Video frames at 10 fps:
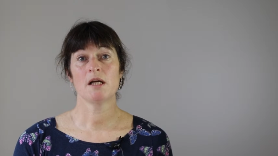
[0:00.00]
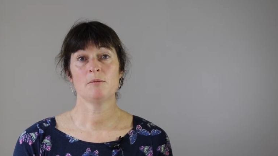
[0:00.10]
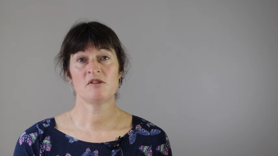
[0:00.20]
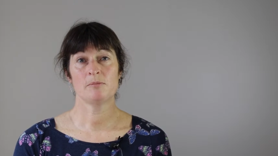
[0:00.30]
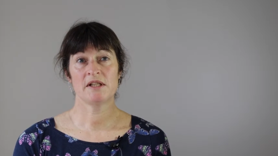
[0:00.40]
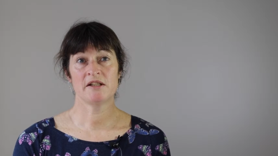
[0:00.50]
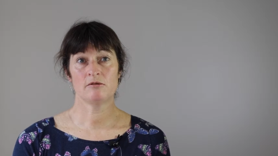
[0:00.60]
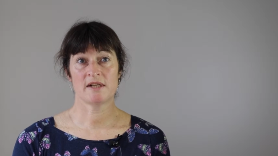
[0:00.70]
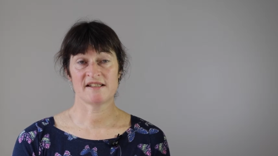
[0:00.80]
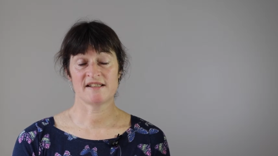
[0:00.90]
name is Belinda
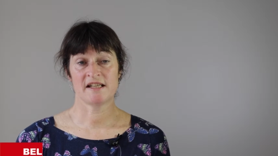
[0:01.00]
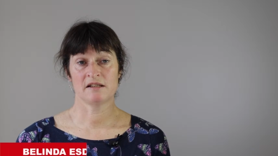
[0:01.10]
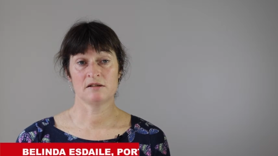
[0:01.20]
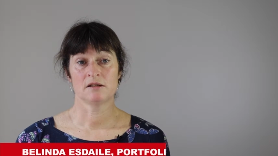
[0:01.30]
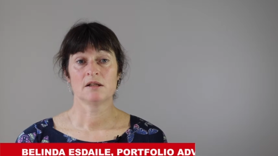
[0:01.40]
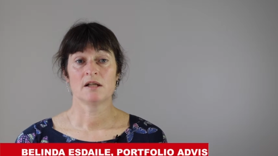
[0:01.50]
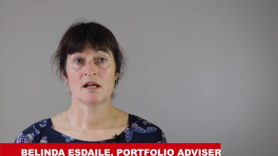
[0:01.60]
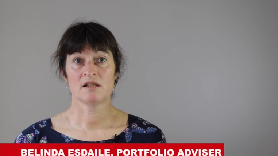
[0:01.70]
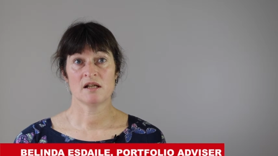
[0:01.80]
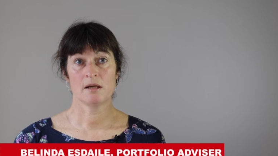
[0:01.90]
Esdaile
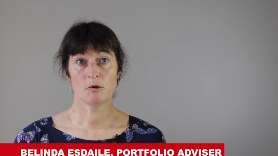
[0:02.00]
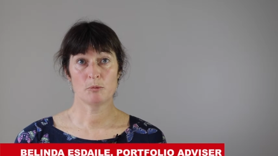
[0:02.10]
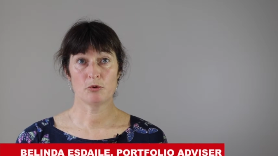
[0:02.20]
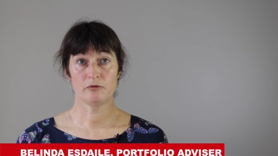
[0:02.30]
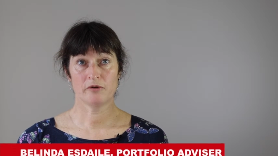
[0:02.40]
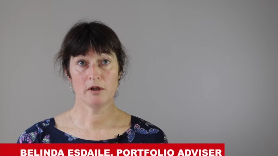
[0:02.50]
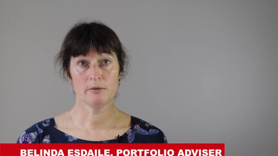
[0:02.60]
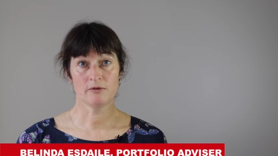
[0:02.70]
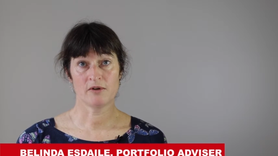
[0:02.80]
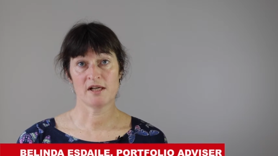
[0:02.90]
and I am the
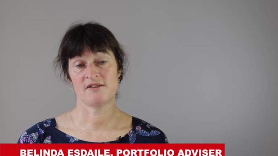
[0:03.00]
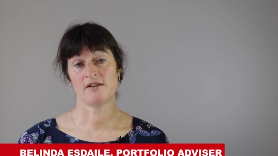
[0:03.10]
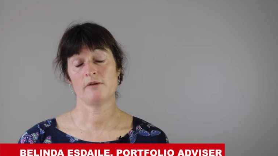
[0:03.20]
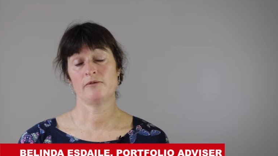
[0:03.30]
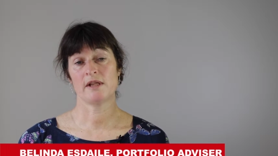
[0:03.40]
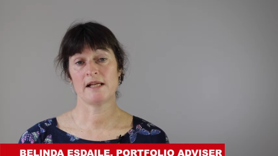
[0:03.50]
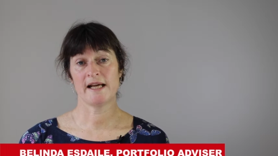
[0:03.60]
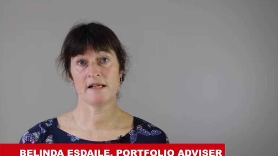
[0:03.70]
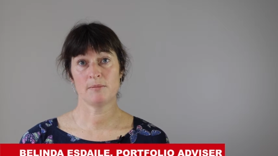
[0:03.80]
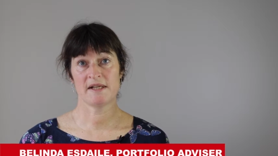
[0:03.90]
Portfolio Advisor for the
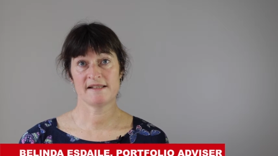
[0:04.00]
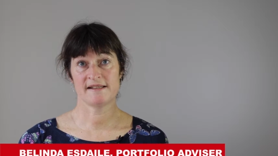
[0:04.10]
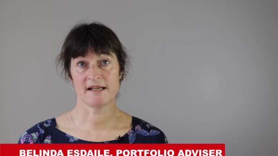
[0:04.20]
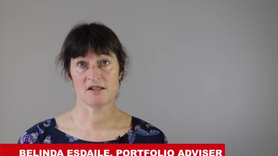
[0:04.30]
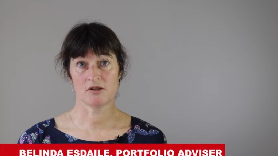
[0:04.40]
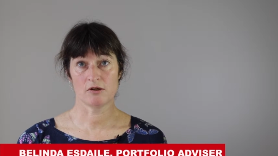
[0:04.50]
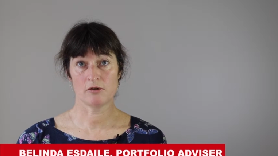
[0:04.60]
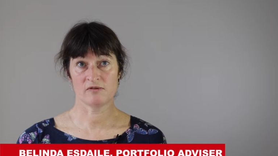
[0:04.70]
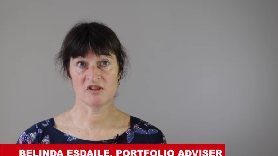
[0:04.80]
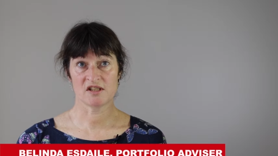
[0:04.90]
land-based sector
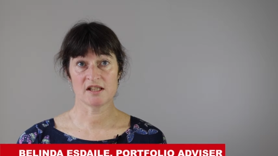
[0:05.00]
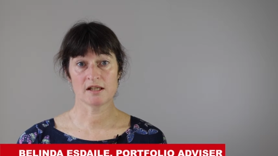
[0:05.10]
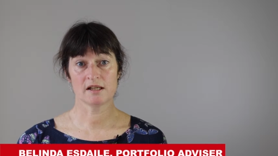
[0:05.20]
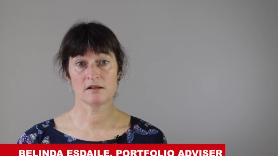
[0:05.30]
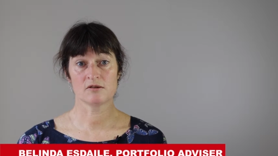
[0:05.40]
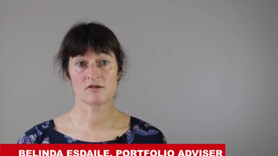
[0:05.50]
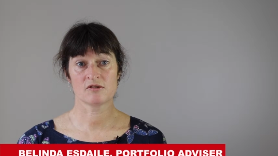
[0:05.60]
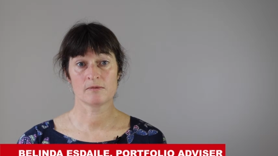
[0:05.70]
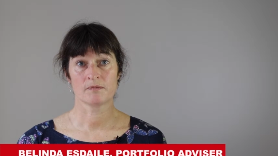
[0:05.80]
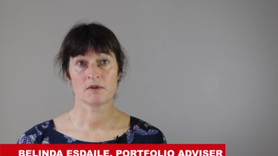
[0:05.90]
of City and
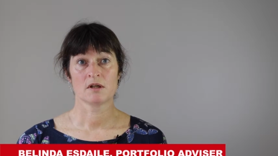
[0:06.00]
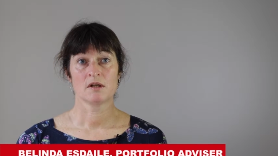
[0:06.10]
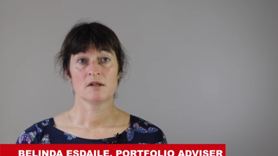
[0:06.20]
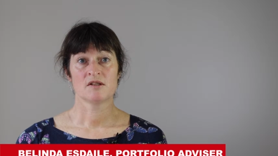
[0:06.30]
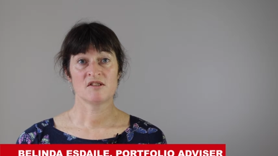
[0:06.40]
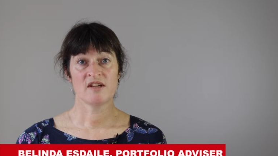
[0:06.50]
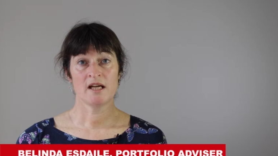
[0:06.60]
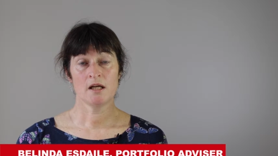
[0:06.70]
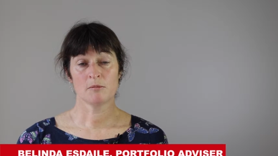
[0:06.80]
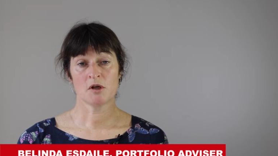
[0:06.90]
Guilds.
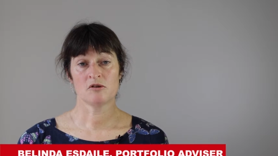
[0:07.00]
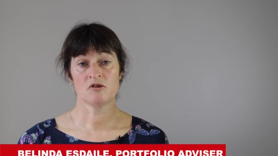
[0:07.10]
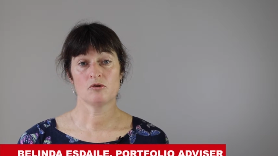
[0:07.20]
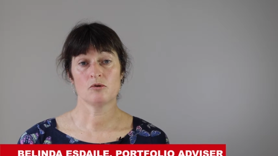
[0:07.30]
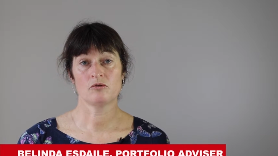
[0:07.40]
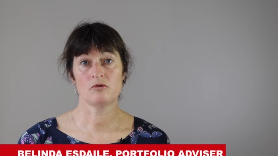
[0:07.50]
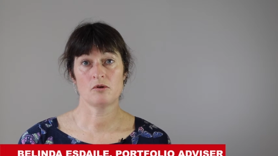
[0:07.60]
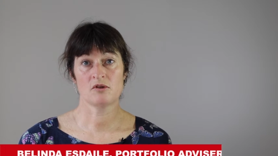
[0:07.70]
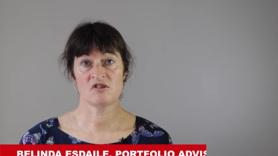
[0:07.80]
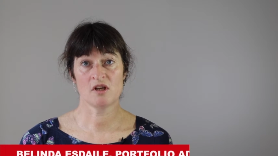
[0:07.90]
Today I'm going to talk
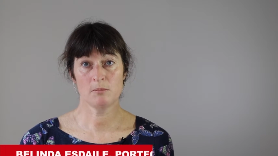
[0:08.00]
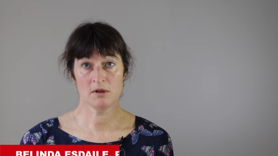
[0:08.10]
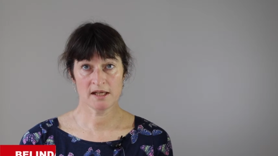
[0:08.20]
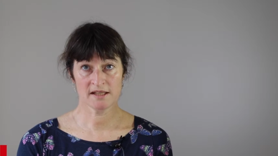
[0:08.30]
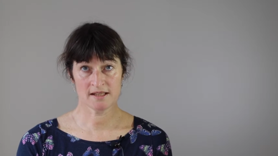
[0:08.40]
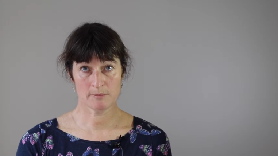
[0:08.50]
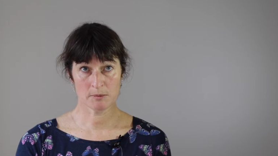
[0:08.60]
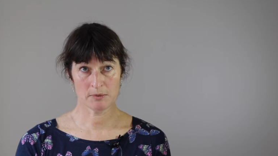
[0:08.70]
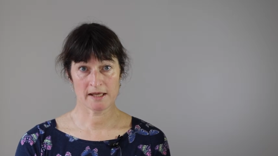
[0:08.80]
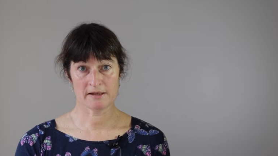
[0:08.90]
through the Sample
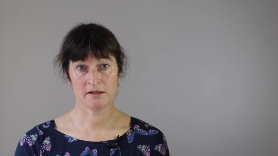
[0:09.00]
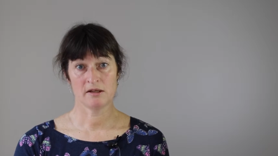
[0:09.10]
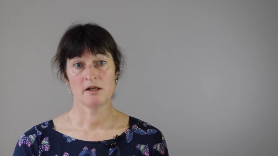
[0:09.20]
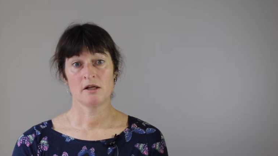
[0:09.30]
Academic Planner